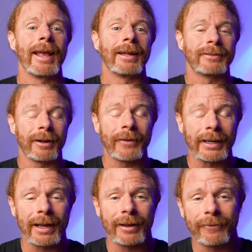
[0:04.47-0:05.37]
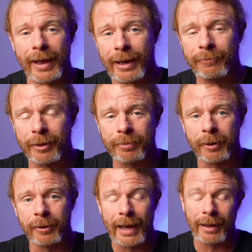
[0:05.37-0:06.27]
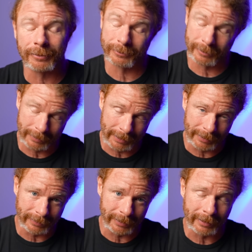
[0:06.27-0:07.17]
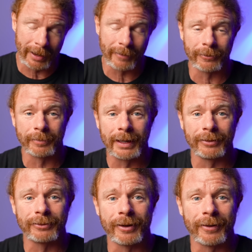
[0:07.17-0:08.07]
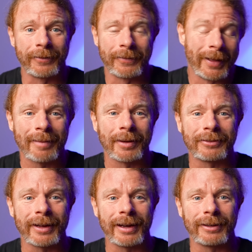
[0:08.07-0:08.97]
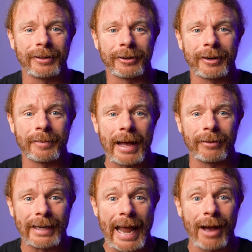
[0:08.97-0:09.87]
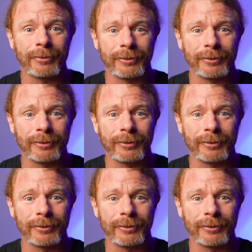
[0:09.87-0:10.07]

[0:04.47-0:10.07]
Self-identifying with pronouns certainly isn't enough for me, so I'm excited to learn about noun